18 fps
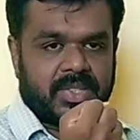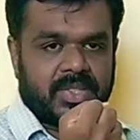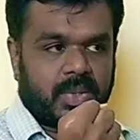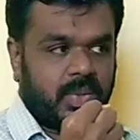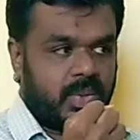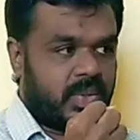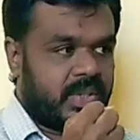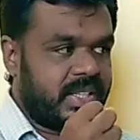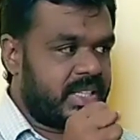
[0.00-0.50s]

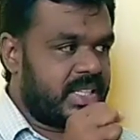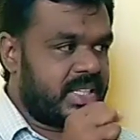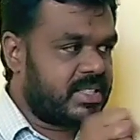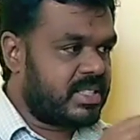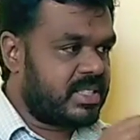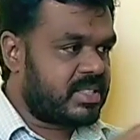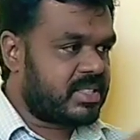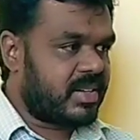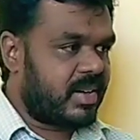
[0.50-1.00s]
So
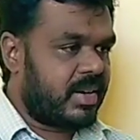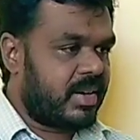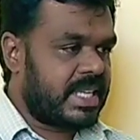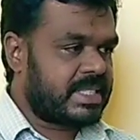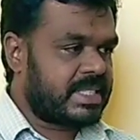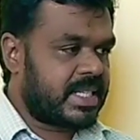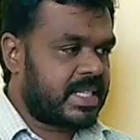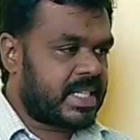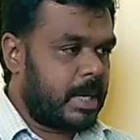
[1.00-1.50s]
this is called
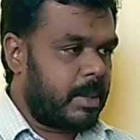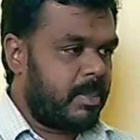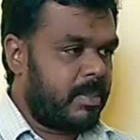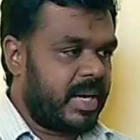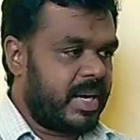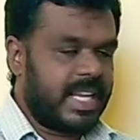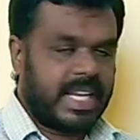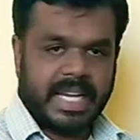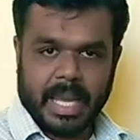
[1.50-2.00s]
as a
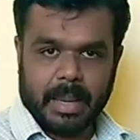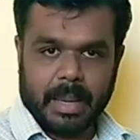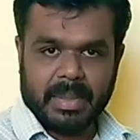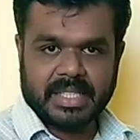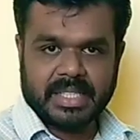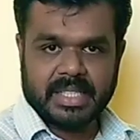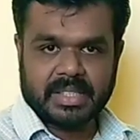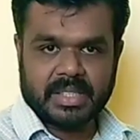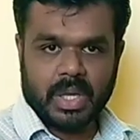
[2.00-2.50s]
company
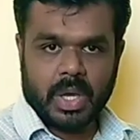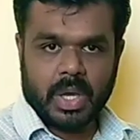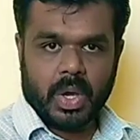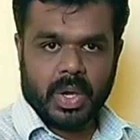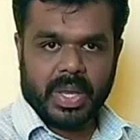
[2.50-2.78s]
damages.